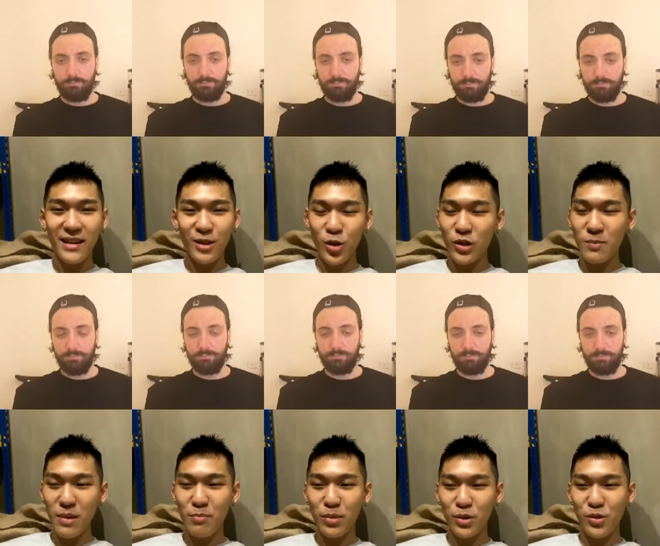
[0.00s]
Speaker 1: those
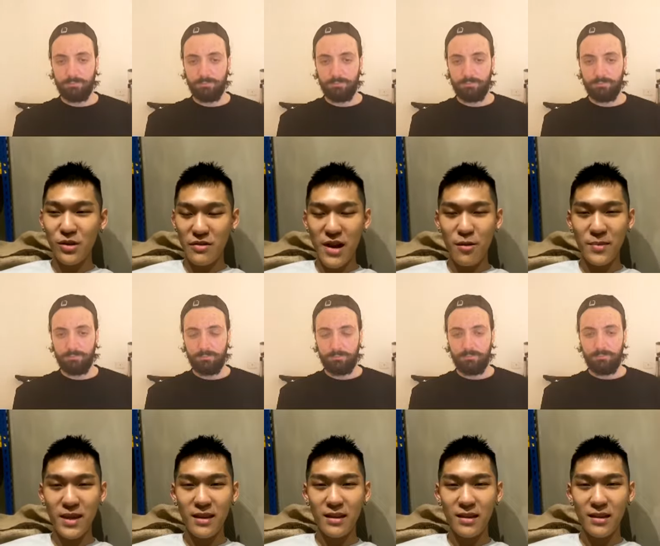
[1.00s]
people around me
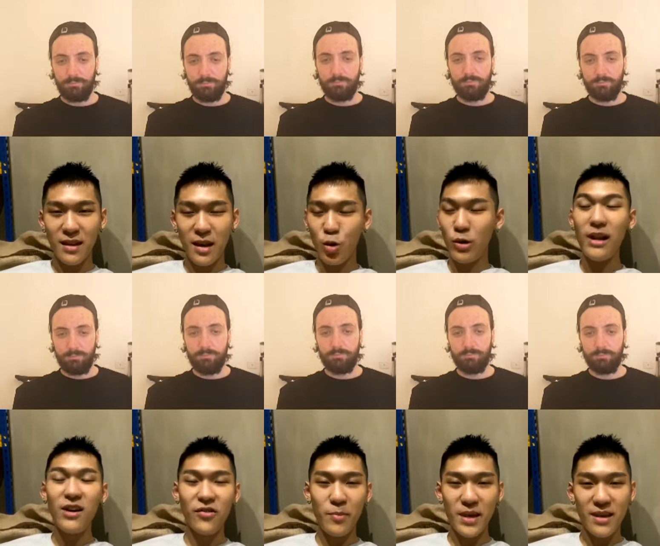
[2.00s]
who love
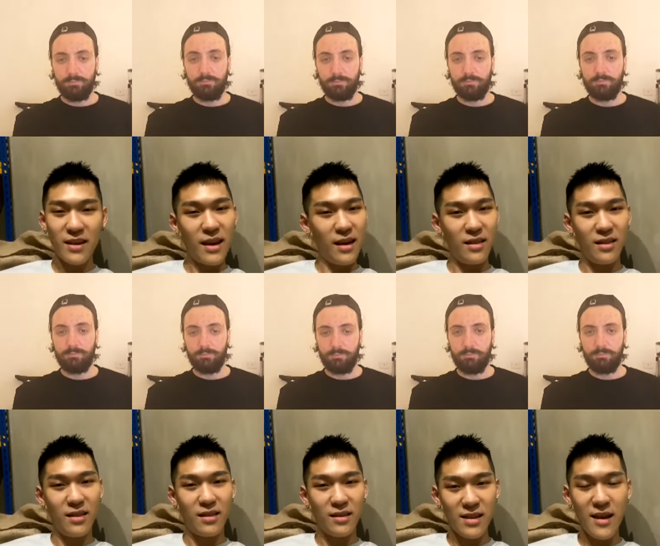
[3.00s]
me and
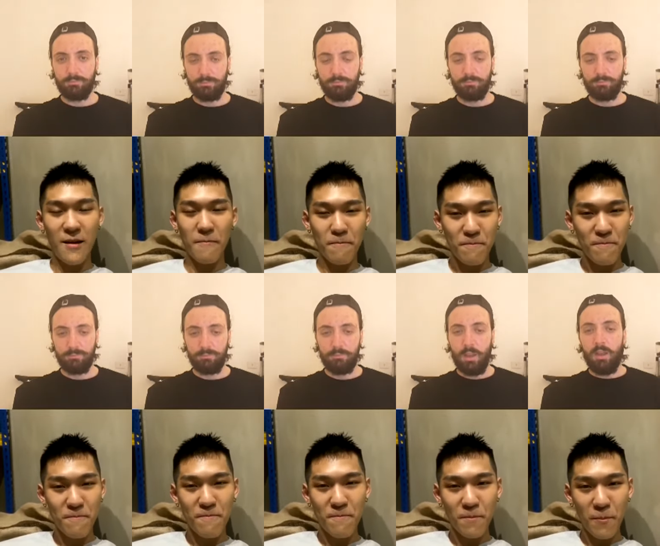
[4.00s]
yeah.
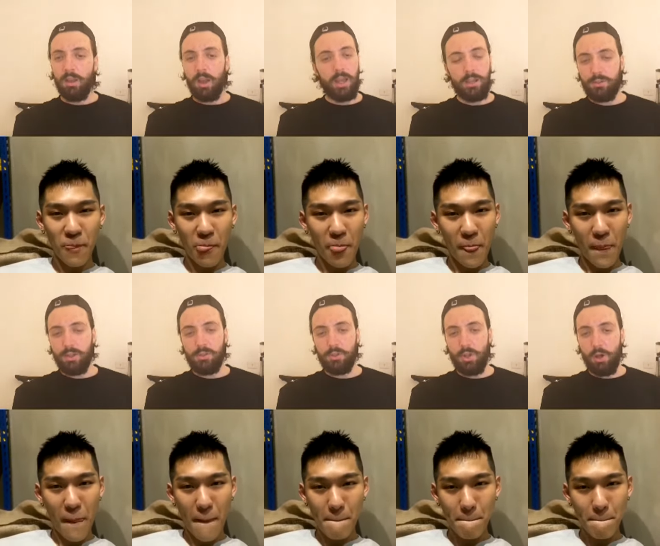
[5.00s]
Speaker 2: And, and
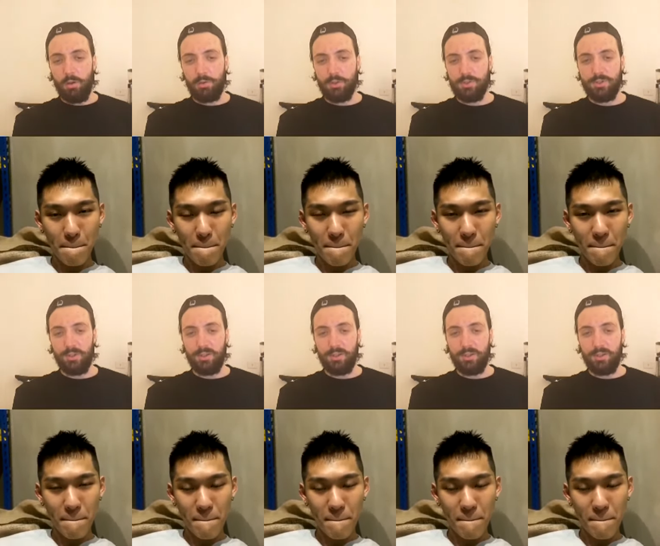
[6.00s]
you know, because uh,